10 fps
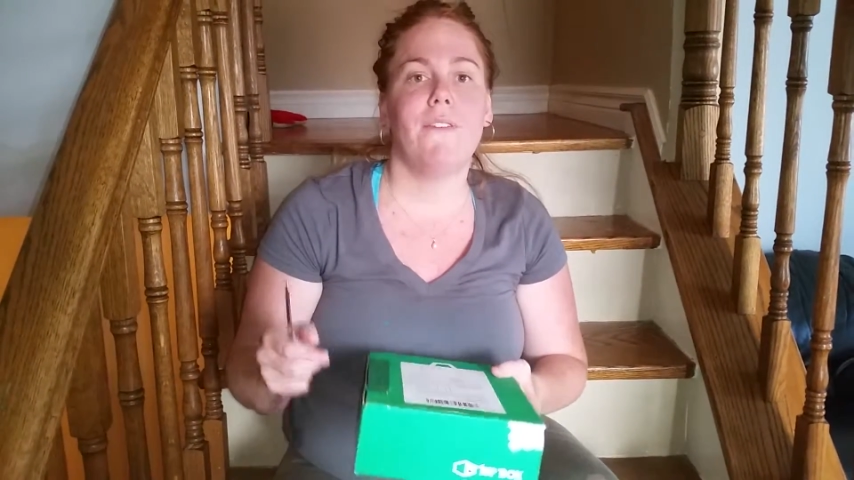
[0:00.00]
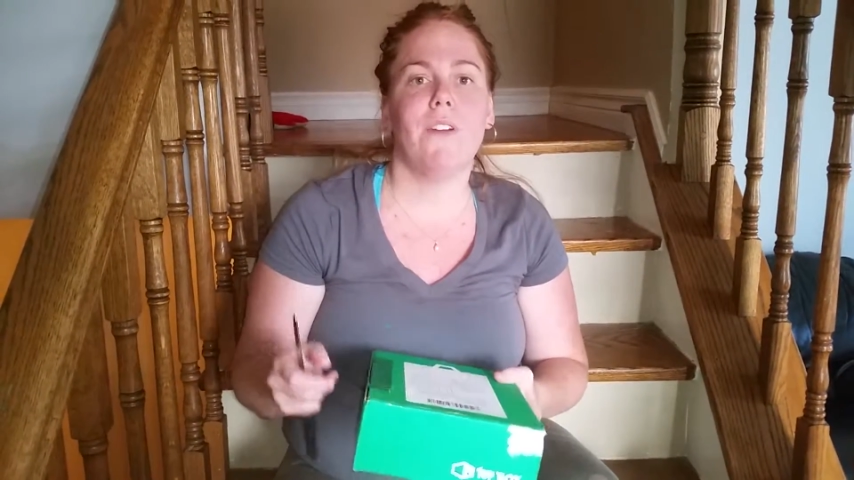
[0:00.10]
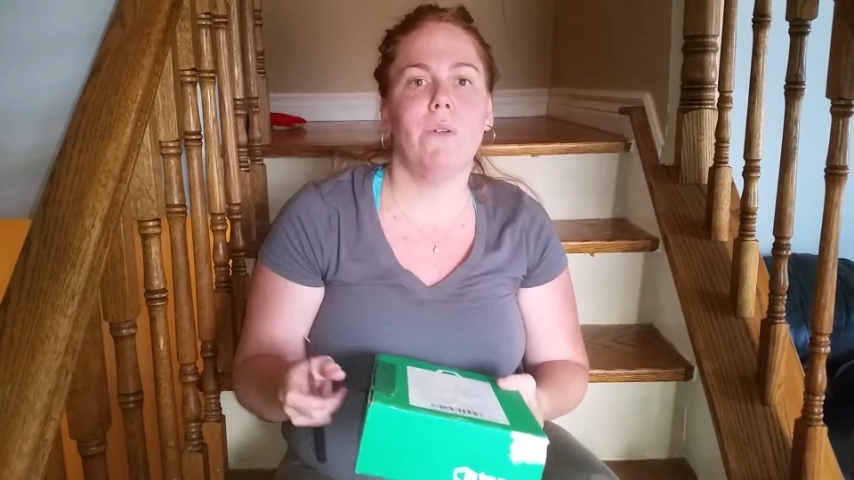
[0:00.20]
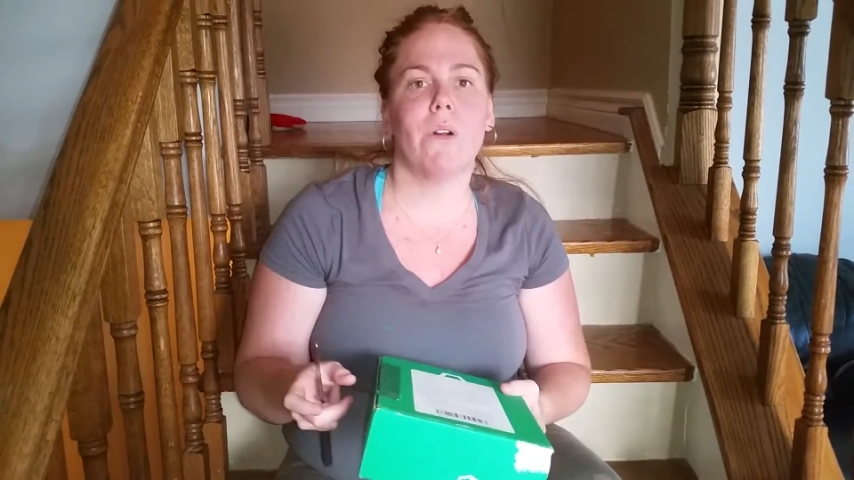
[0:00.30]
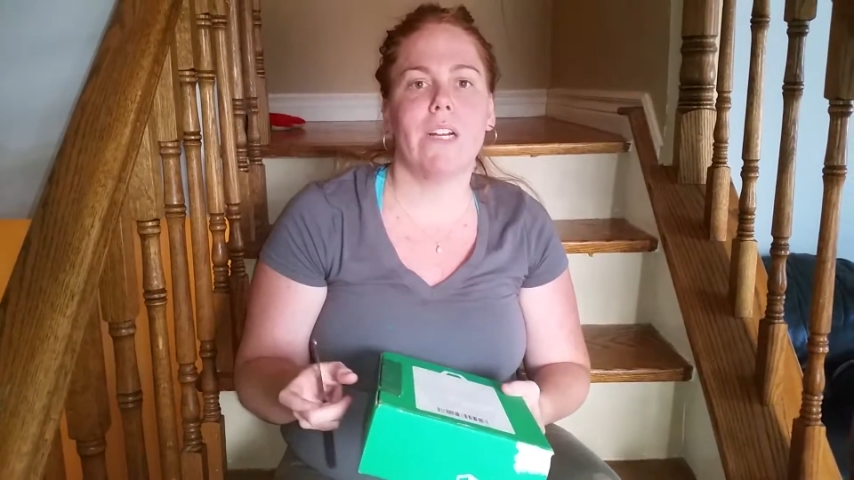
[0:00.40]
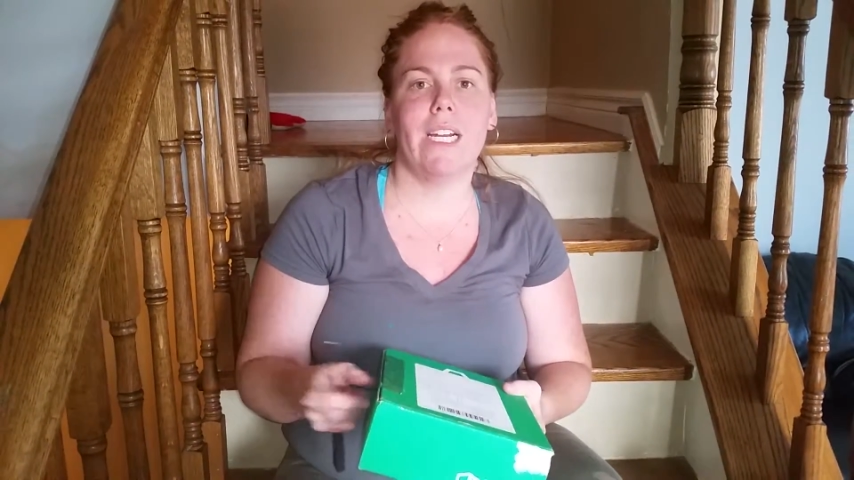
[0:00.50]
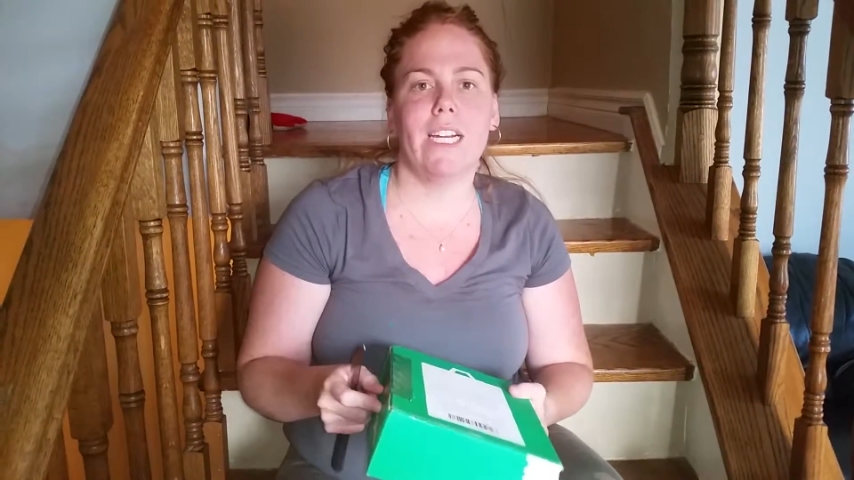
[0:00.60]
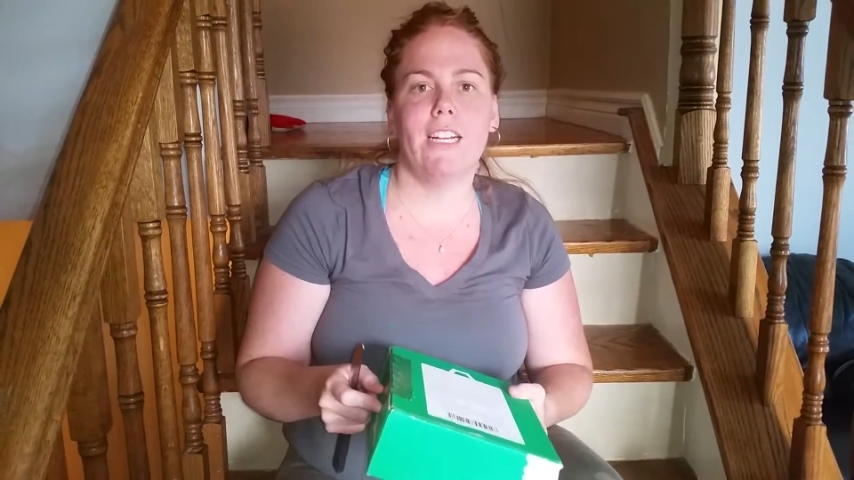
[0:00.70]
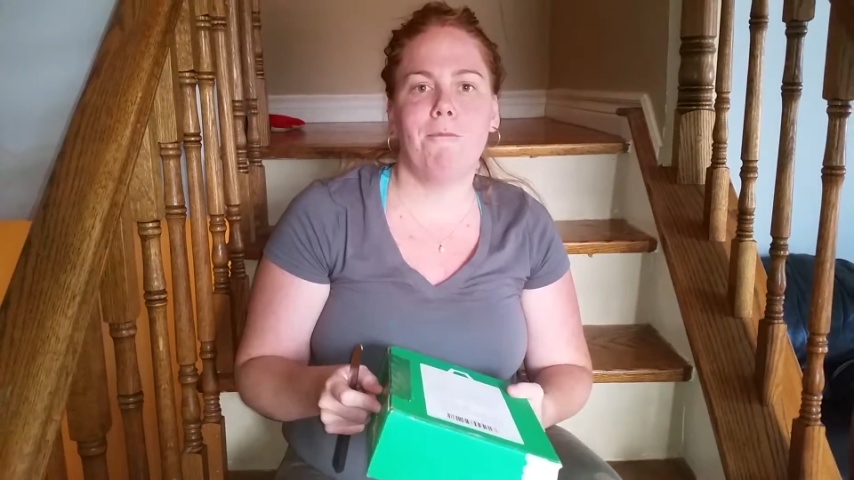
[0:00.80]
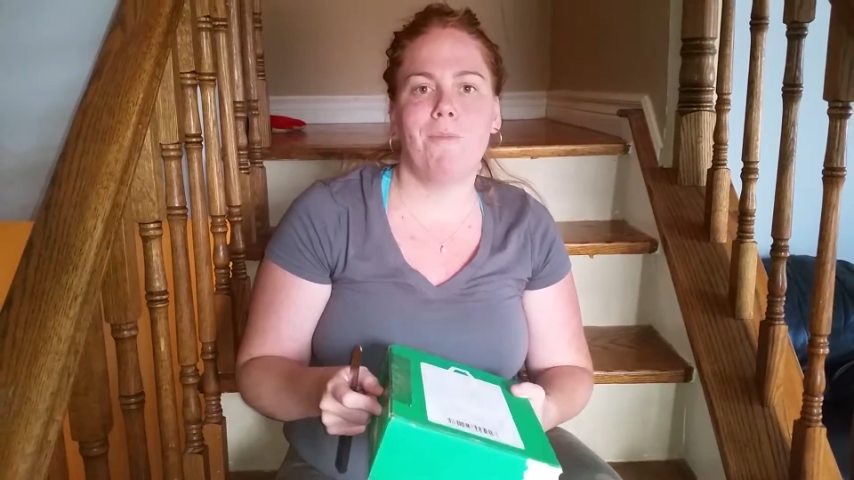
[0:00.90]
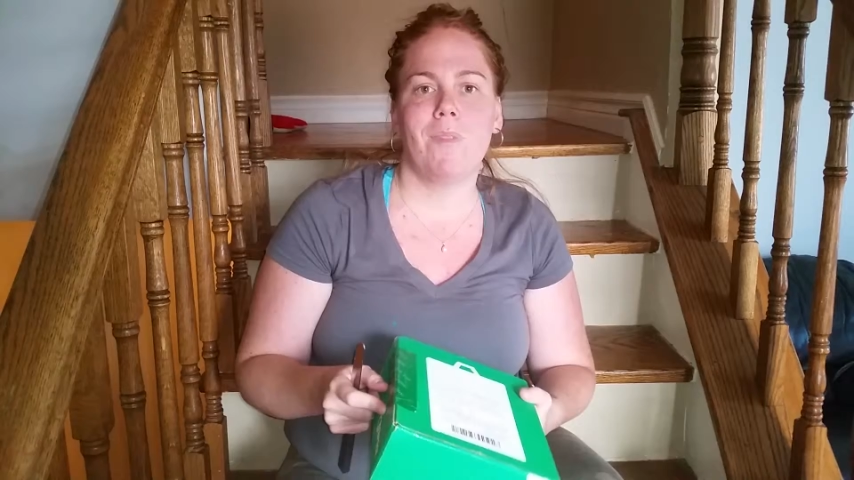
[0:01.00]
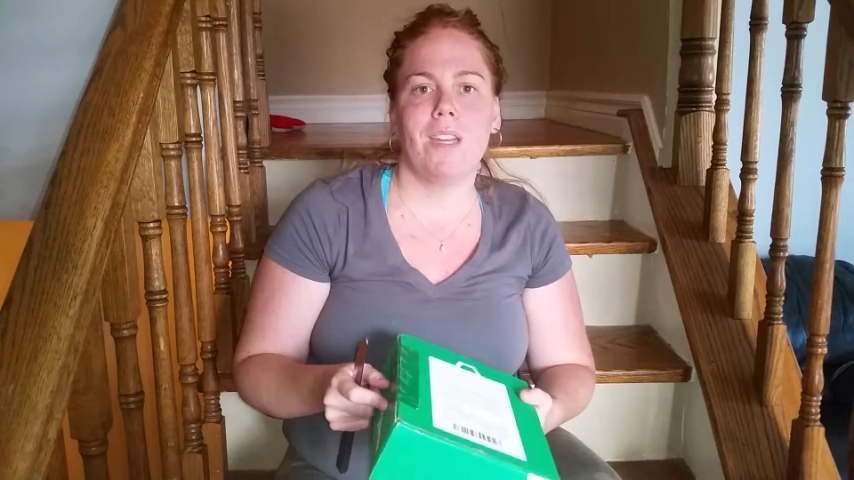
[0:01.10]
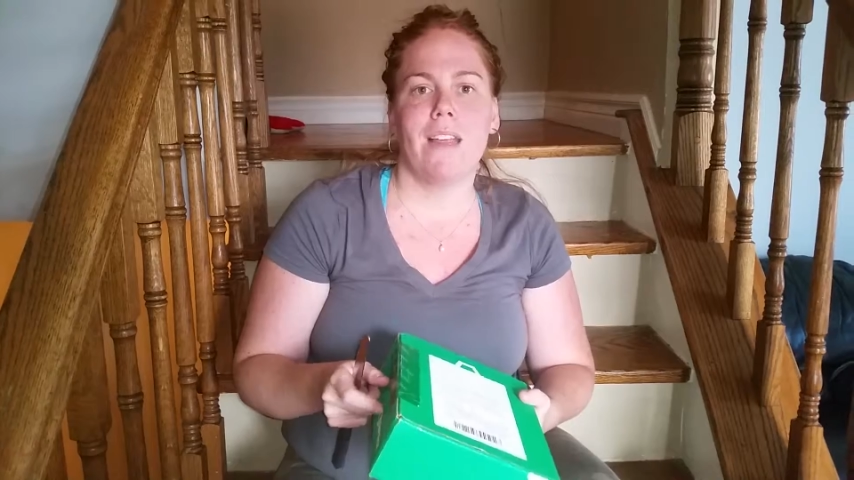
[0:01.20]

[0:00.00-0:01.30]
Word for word: If you are in